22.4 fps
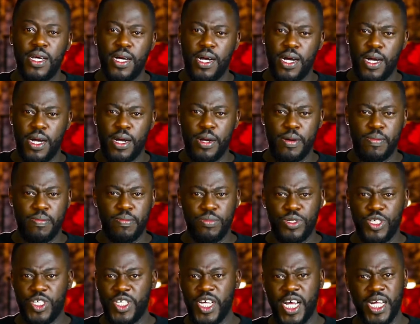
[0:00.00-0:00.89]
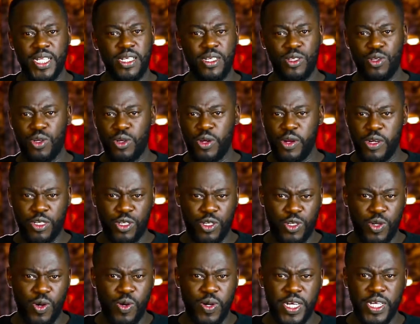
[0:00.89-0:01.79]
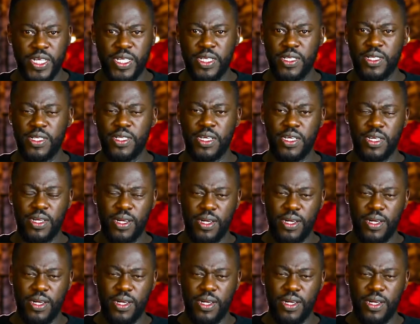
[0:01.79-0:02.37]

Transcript: Um, share this on your stories.